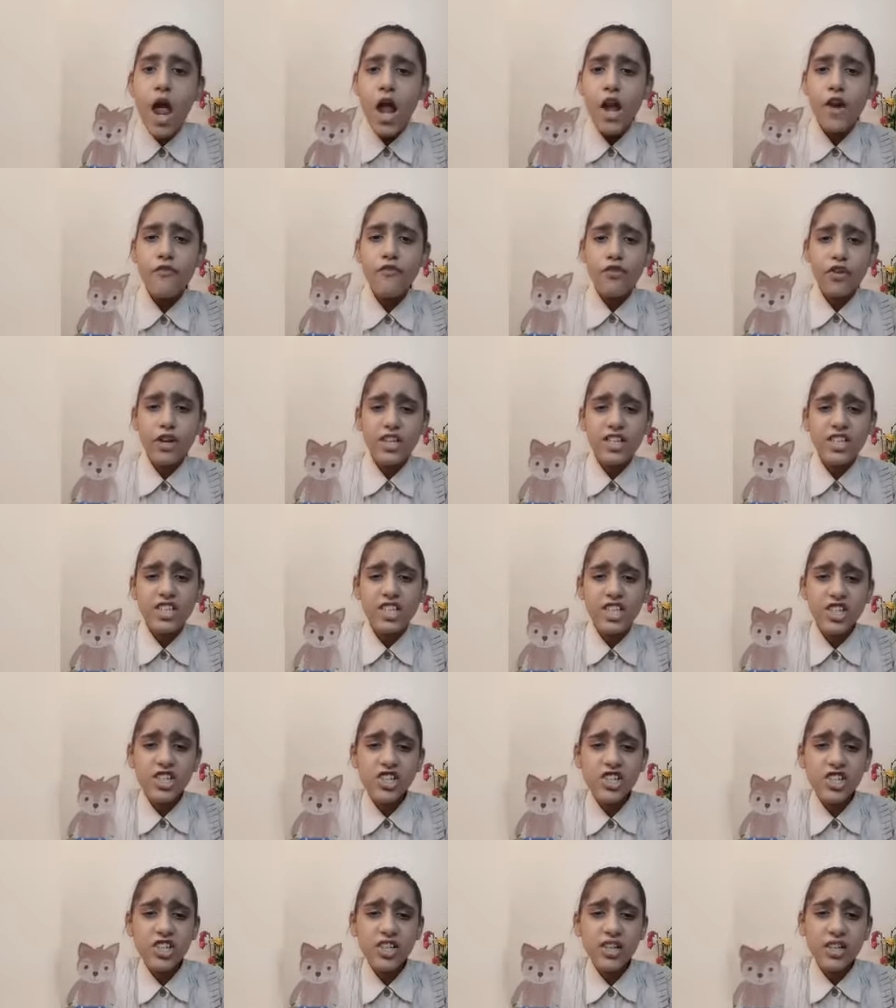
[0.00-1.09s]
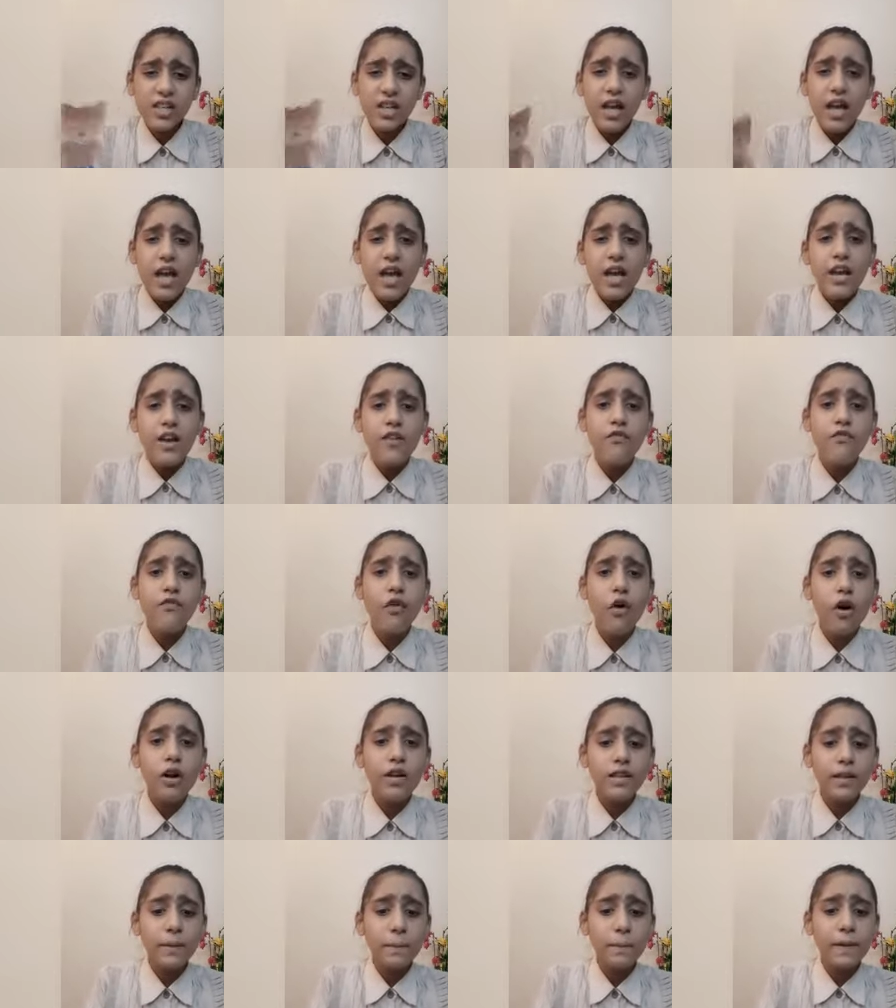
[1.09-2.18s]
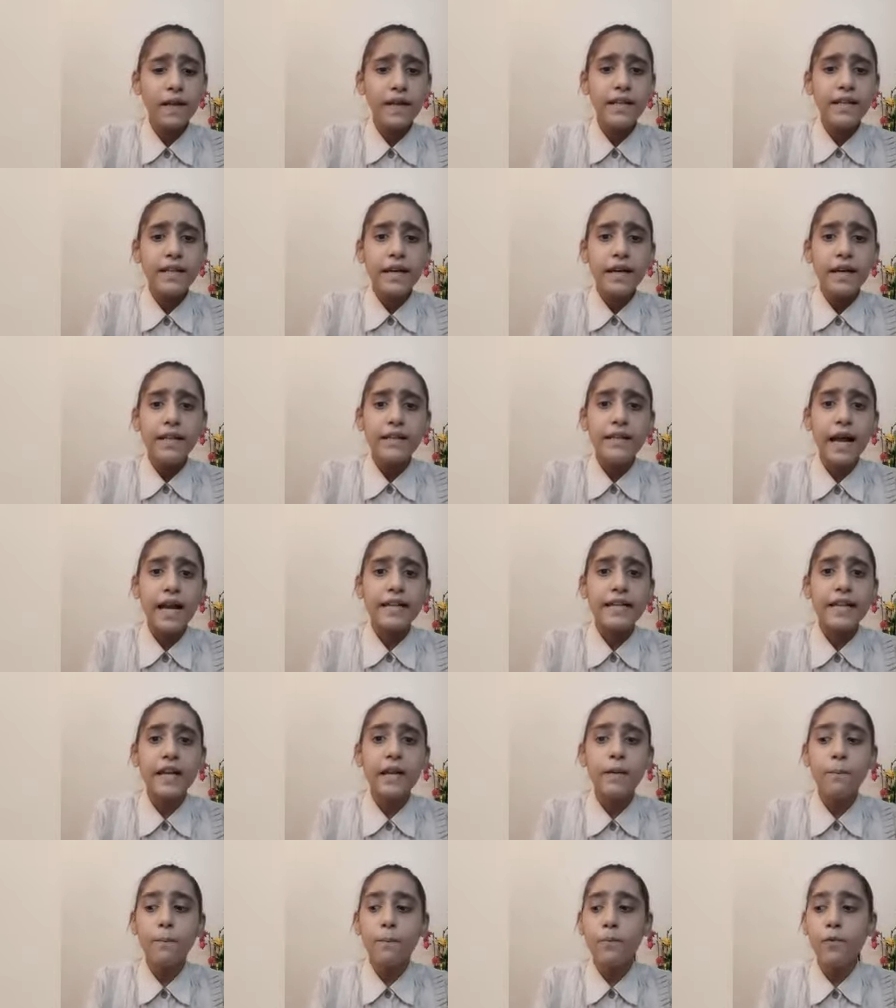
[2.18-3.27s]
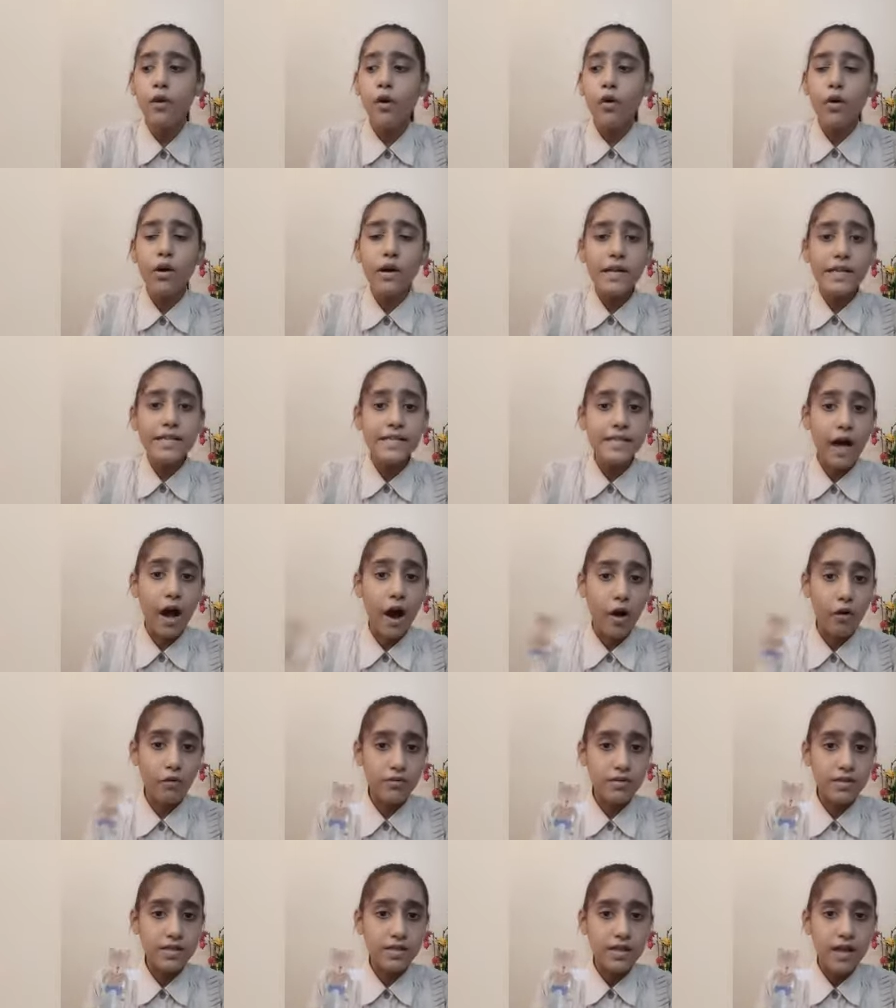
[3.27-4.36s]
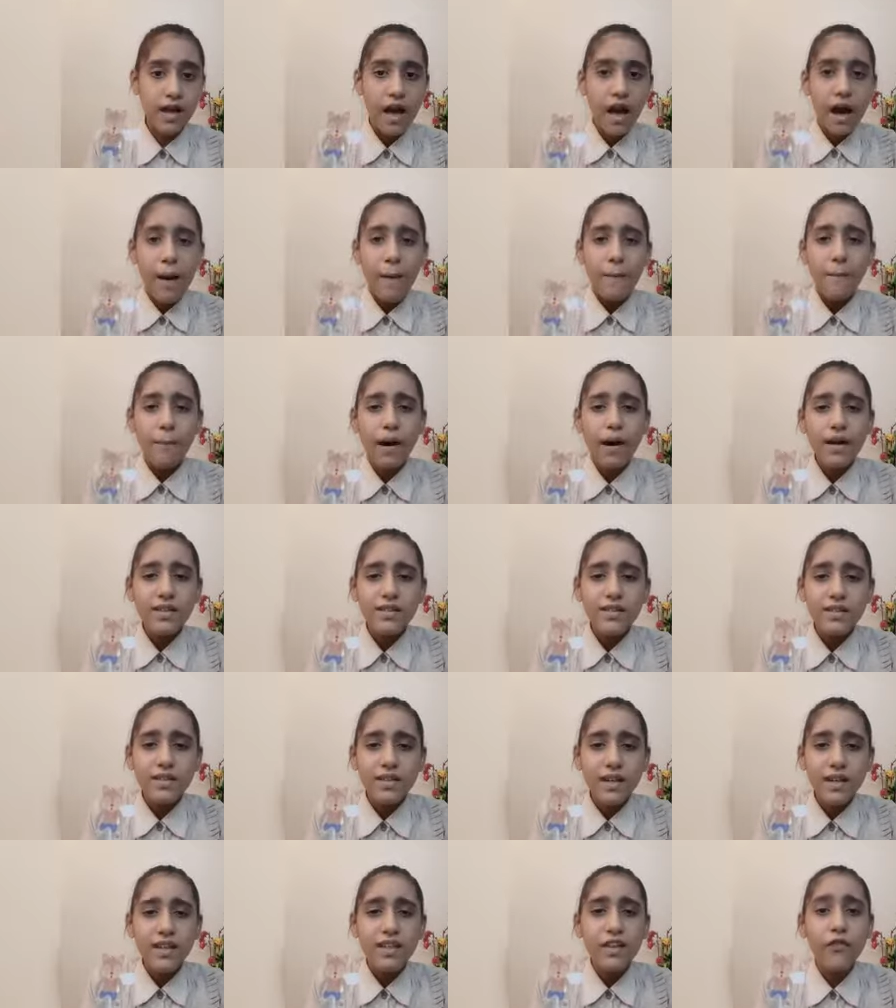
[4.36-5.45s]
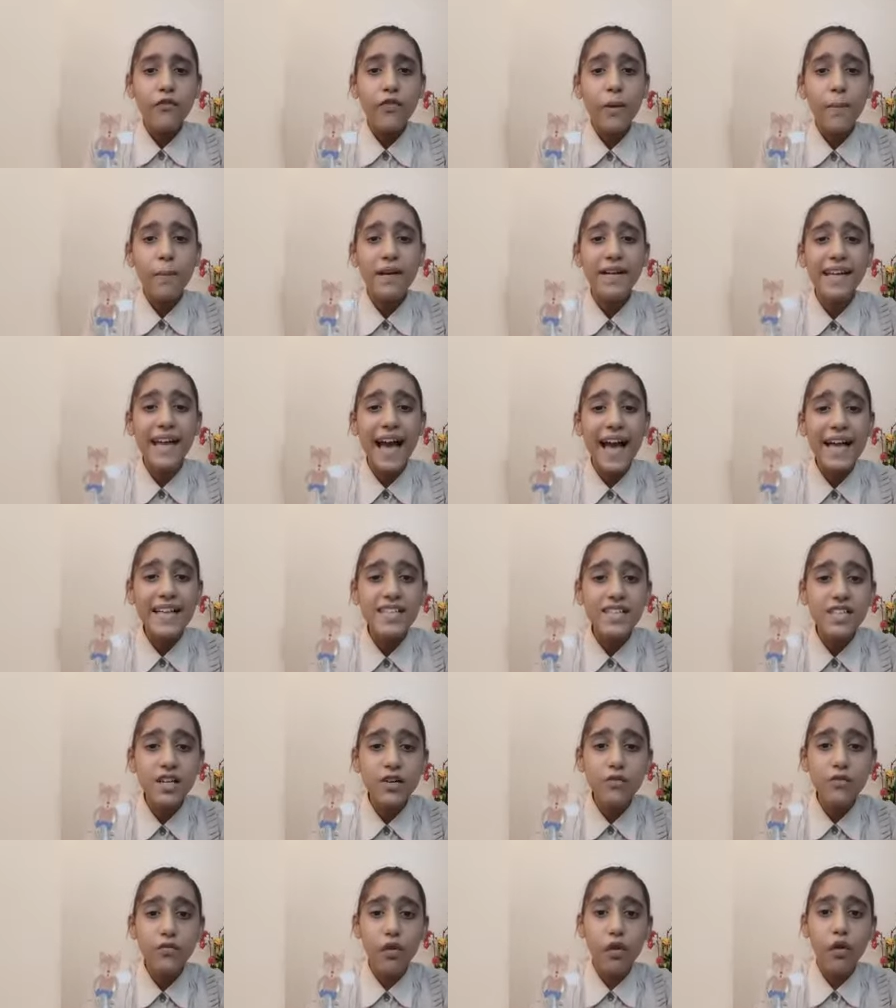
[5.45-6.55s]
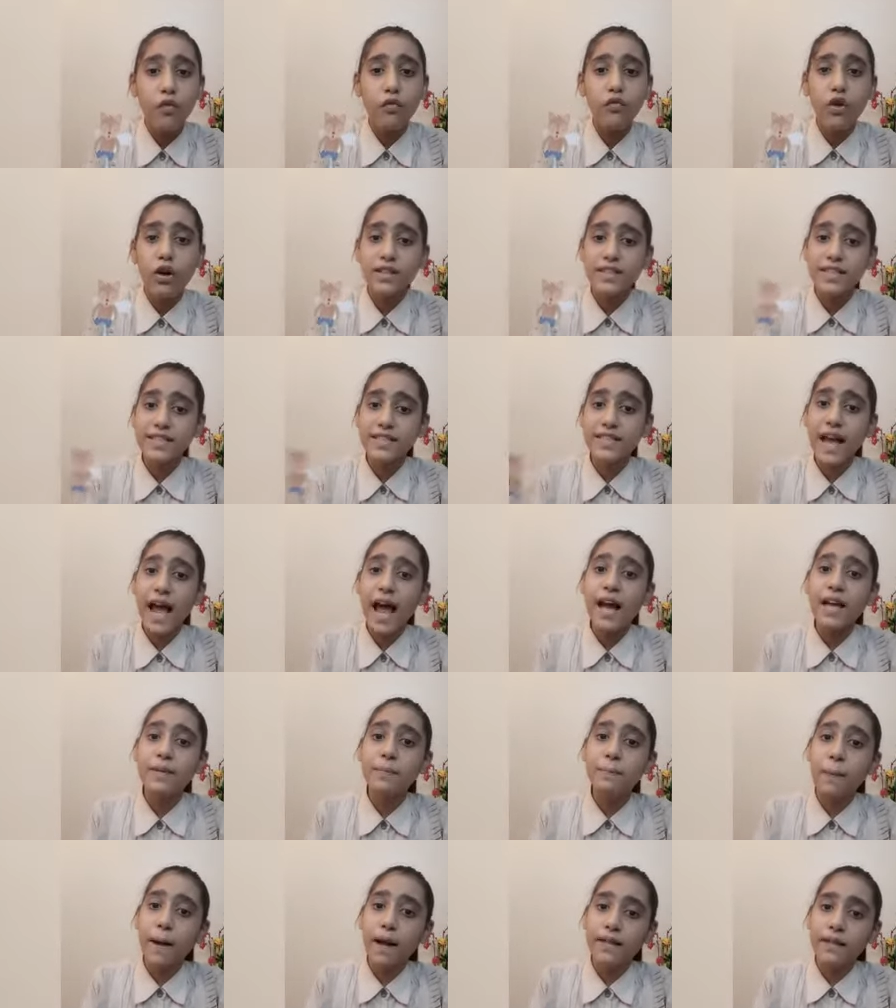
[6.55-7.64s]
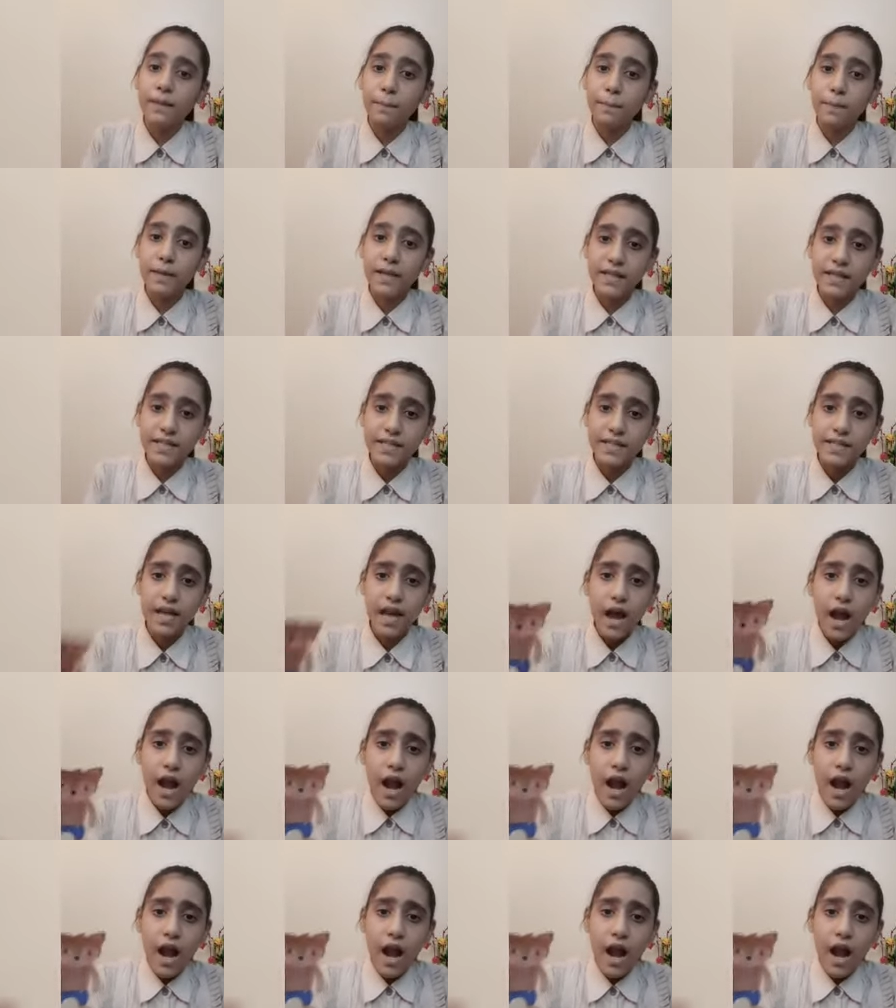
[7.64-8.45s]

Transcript: In frustration, he warned the pig that he'll blow his house. But the flabbergasted wolf got attacked by the bees.